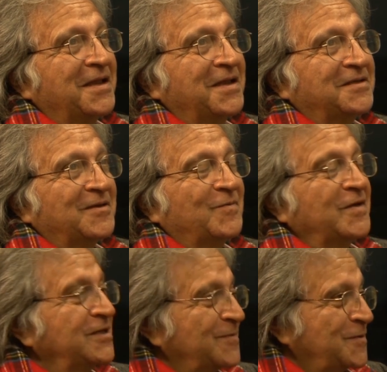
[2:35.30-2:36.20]
It's a
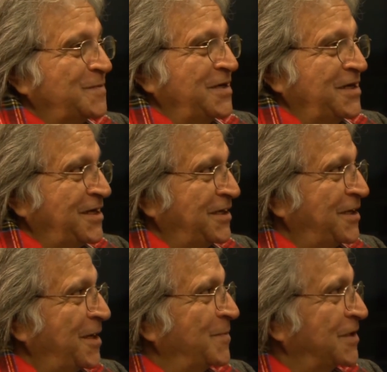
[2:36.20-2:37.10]
wonderful beginning,
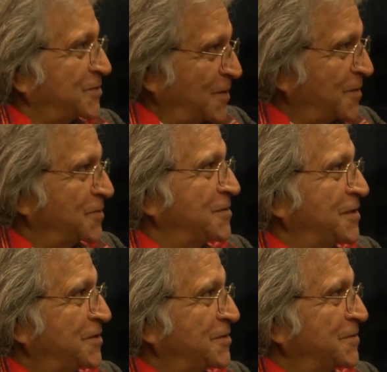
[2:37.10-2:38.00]
and I must
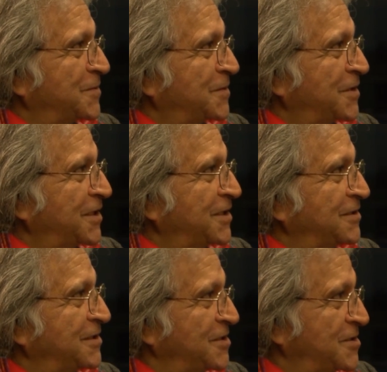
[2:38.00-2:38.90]
congratulate you for
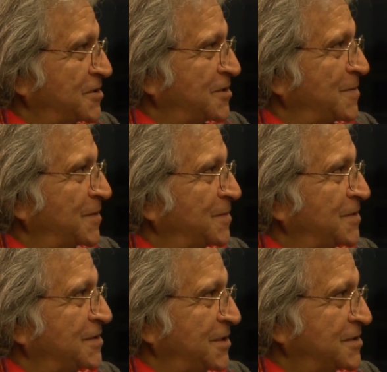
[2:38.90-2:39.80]
taking the leadership of
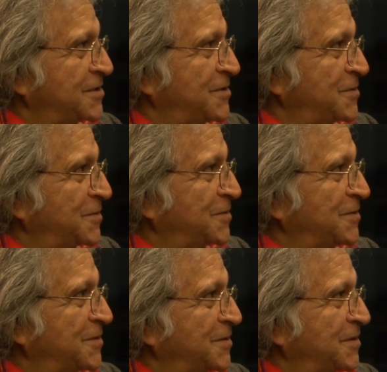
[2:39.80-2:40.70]
this institute.
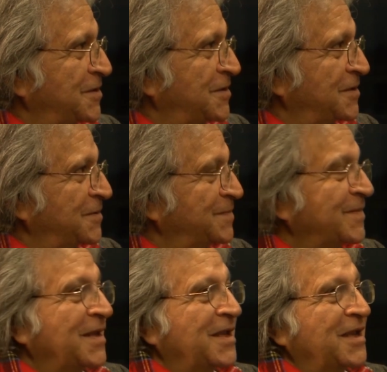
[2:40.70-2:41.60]

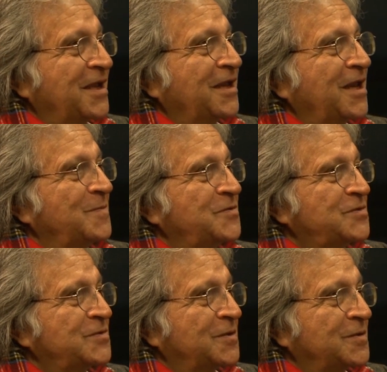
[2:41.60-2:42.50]
And I'm
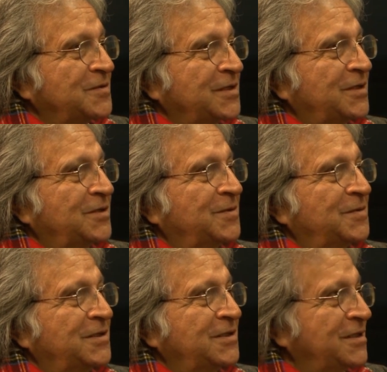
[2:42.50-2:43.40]
sure that
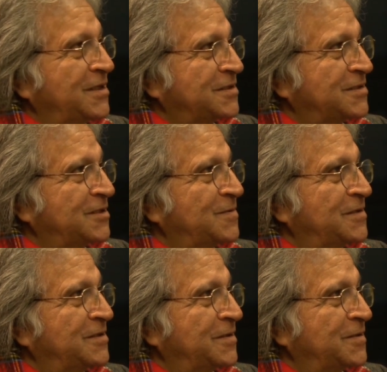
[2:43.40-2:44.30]
over the years it
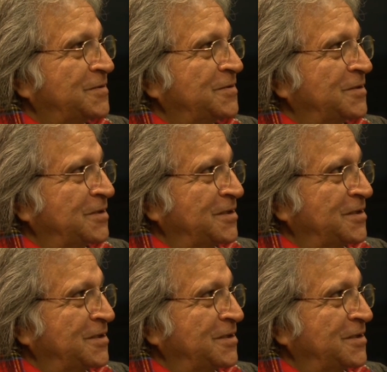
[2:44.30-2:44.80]
will grow